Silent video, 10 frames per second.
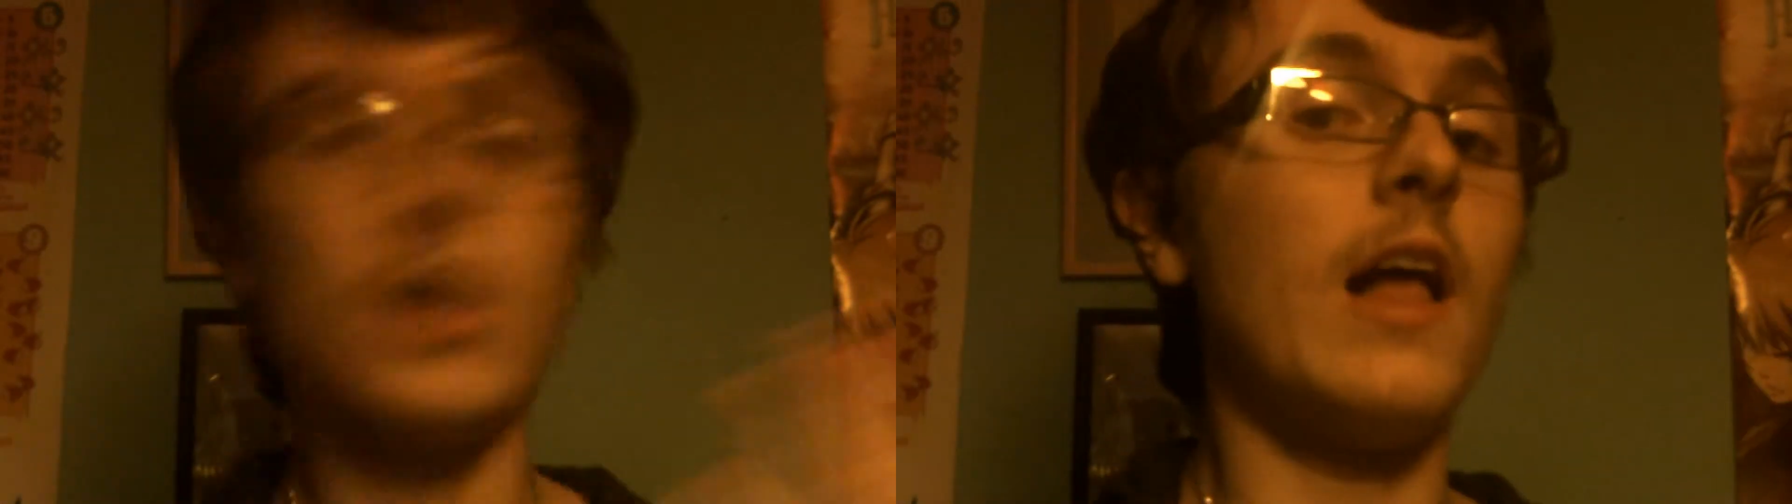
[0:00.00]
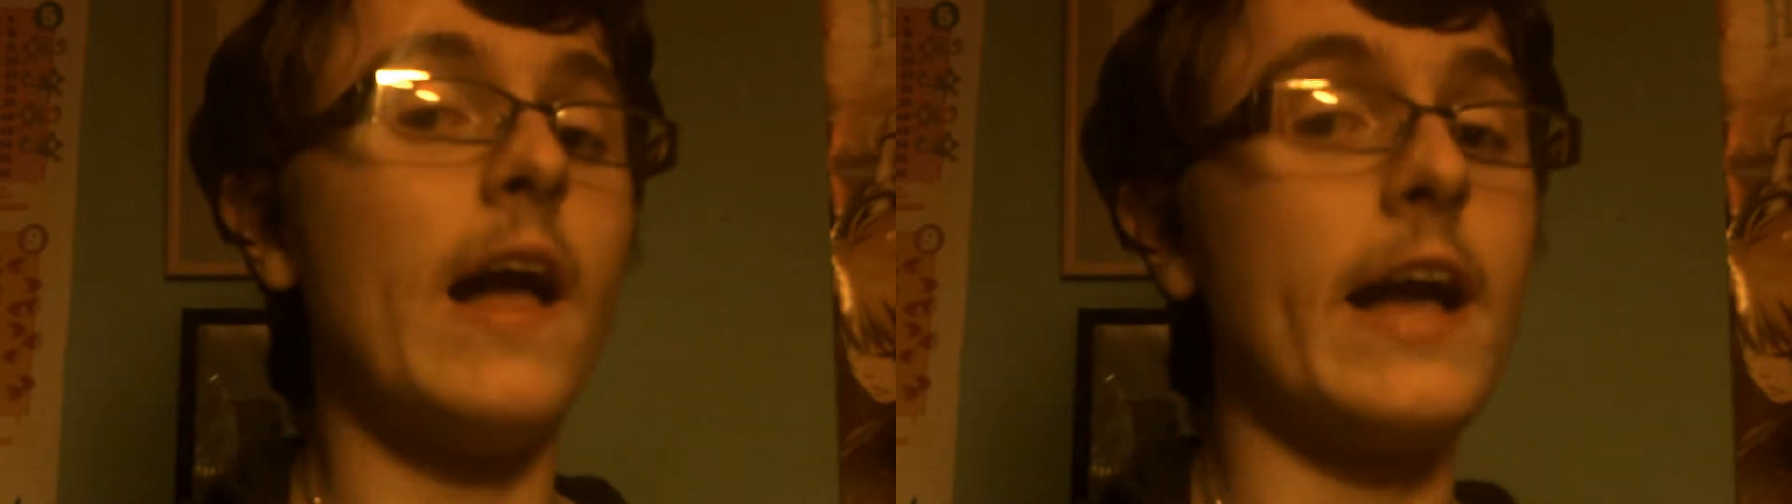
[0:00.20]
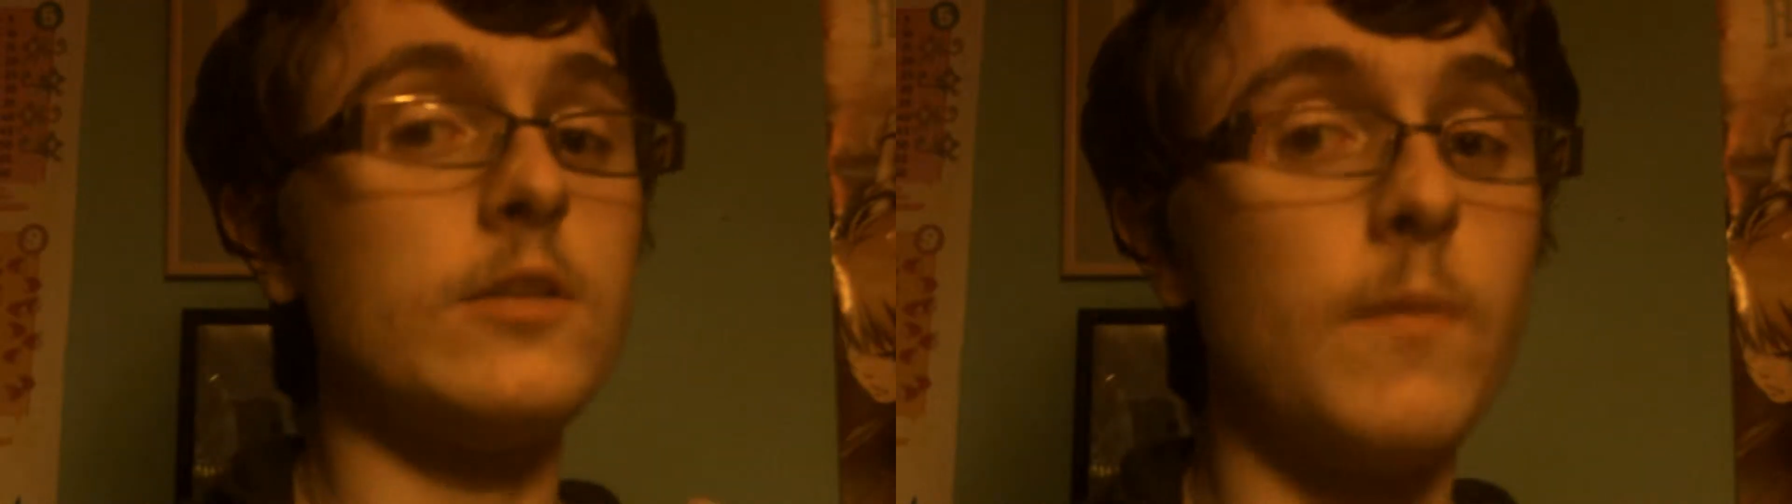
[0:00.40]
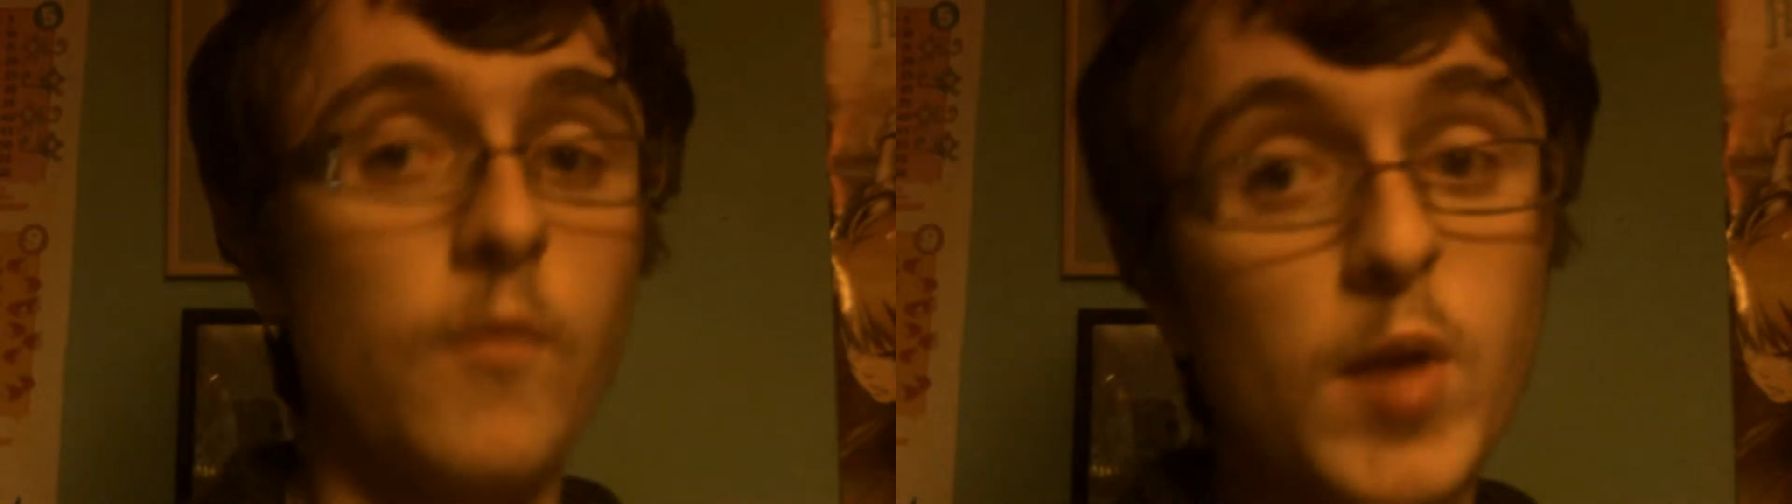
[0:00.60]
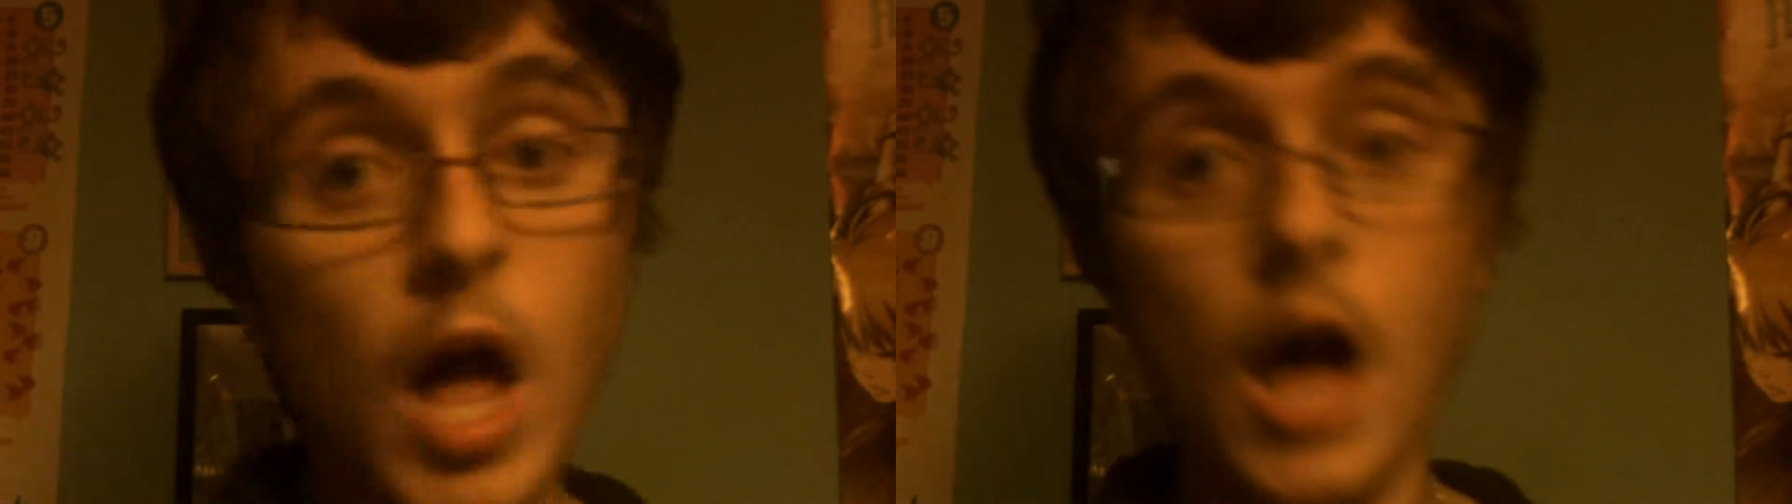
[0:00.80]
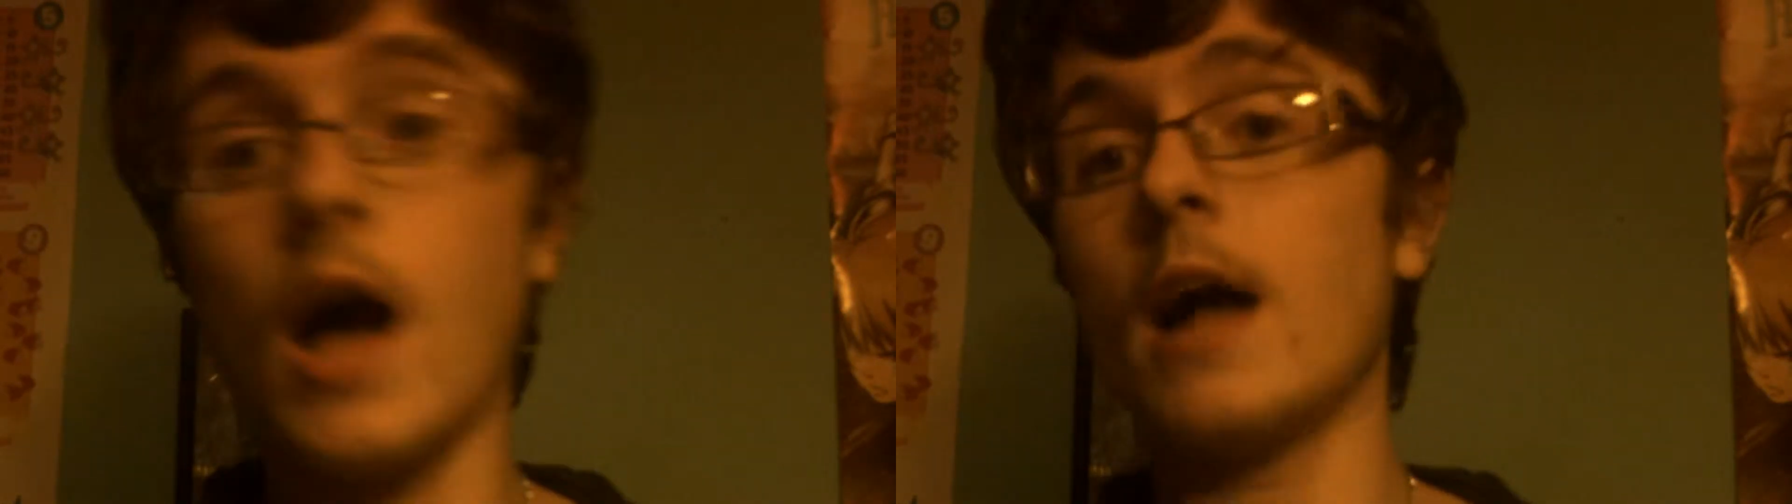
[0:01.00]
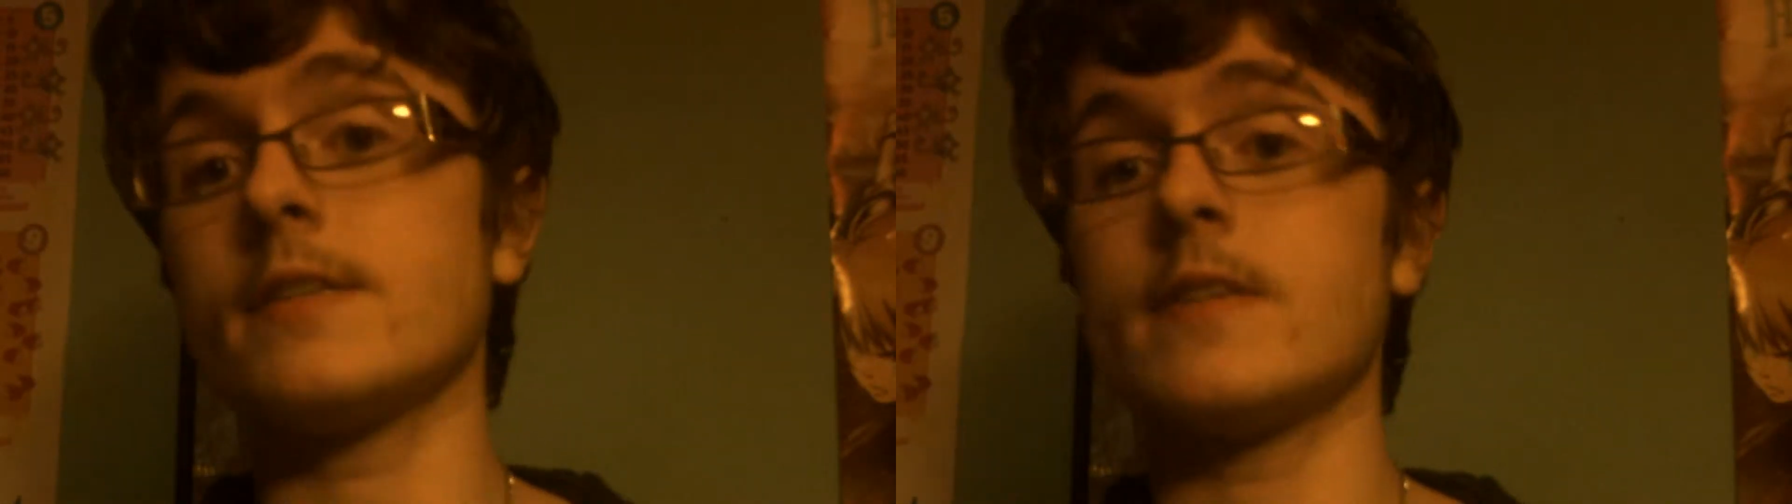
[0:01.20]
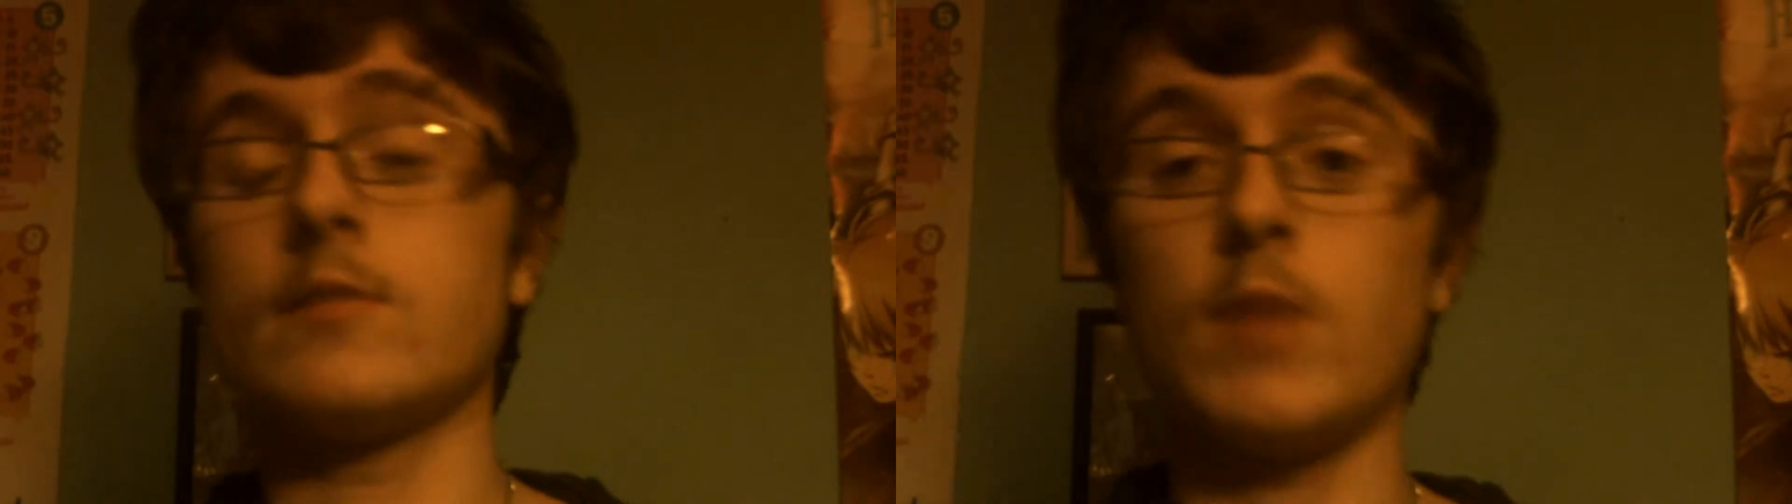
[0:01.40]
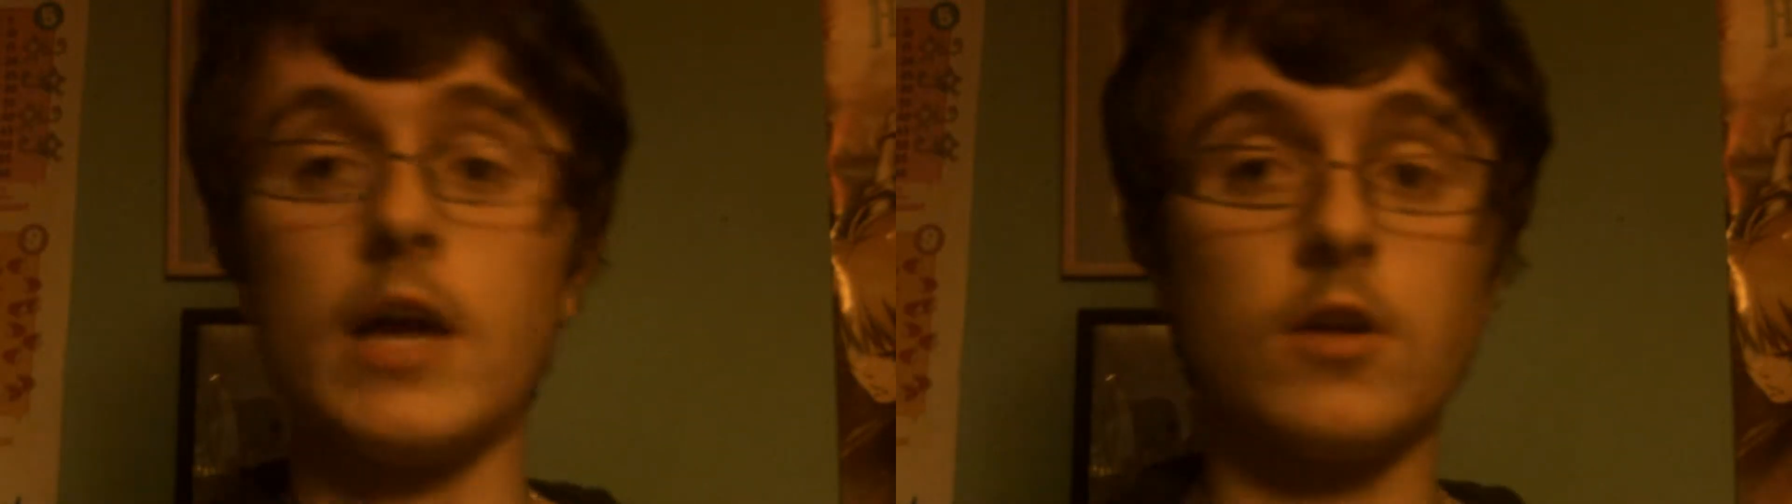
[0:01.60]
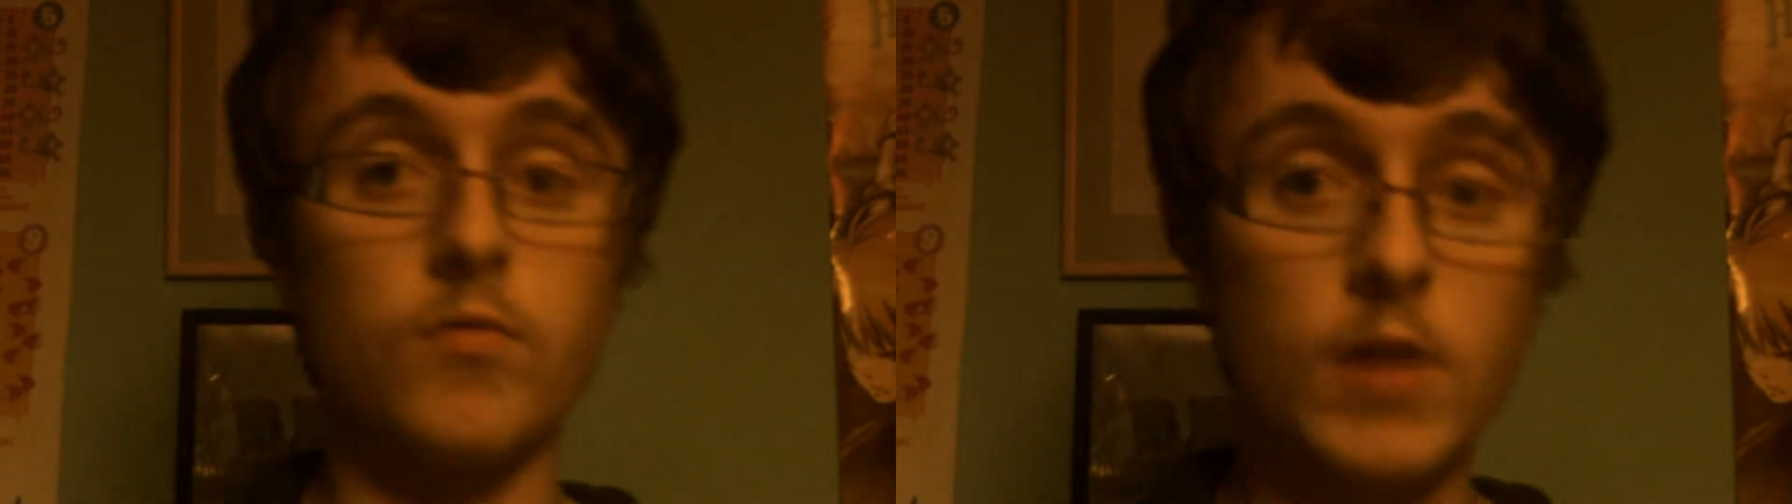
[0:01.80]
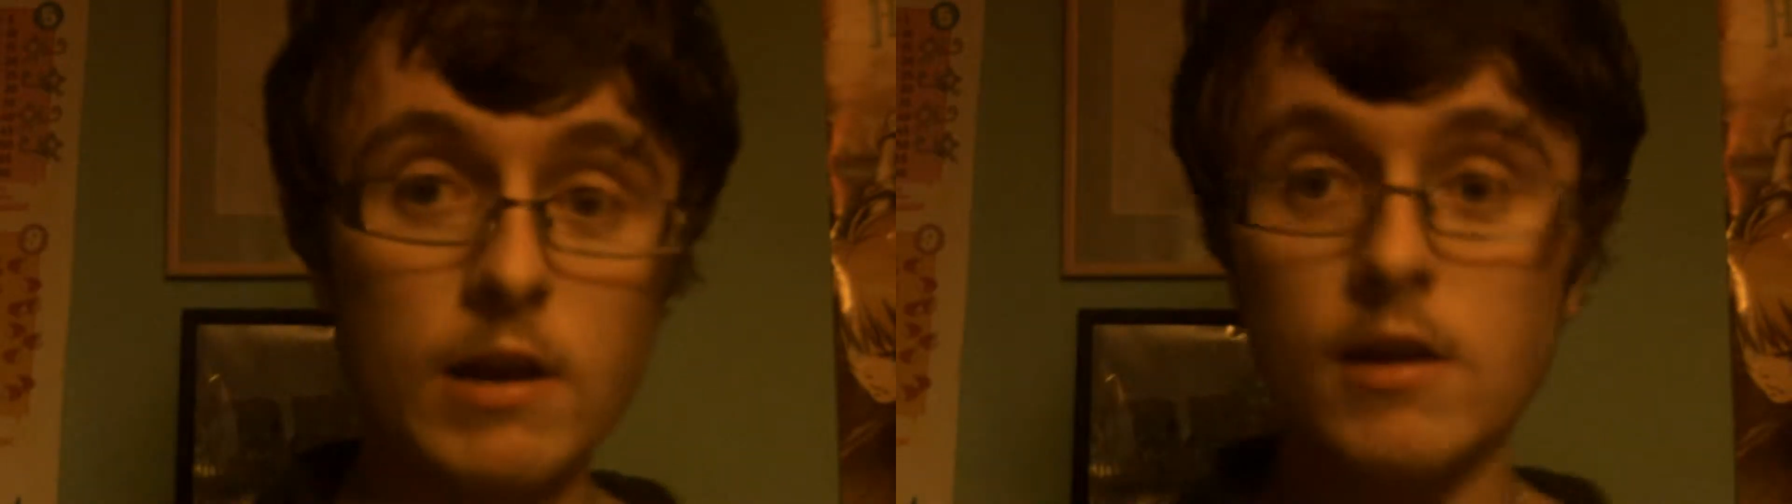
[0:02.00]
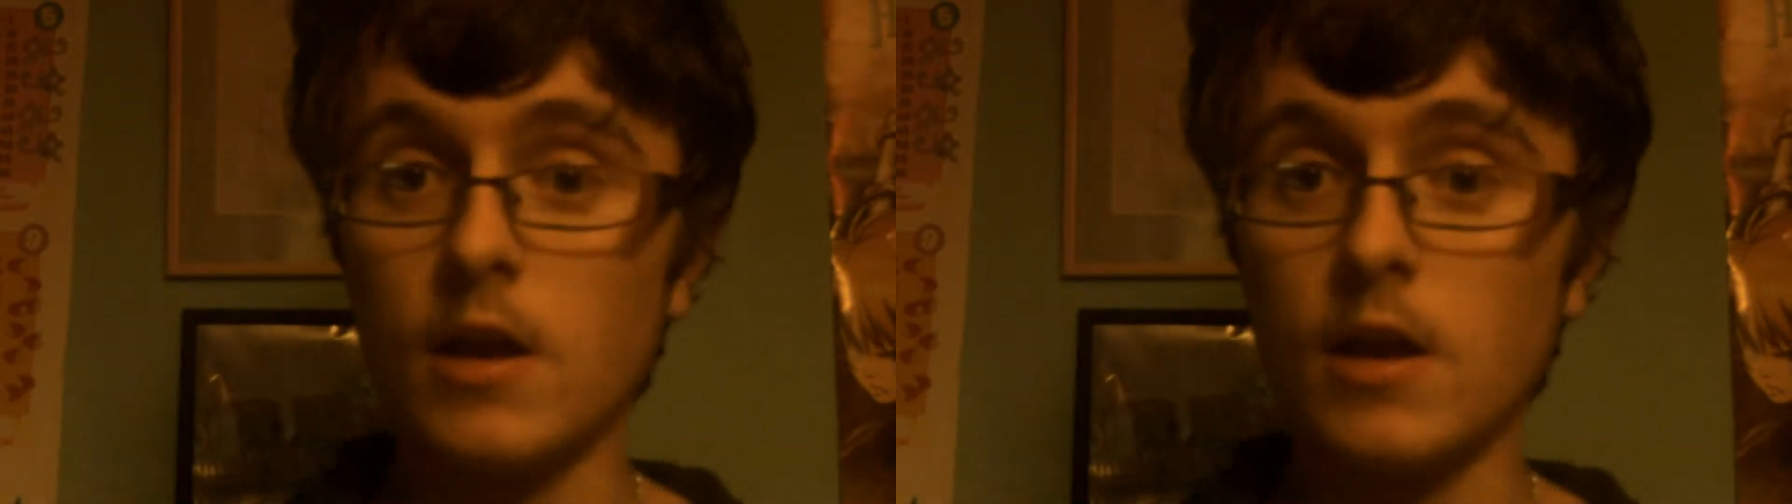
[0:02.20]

oh, I did performing arts as my career,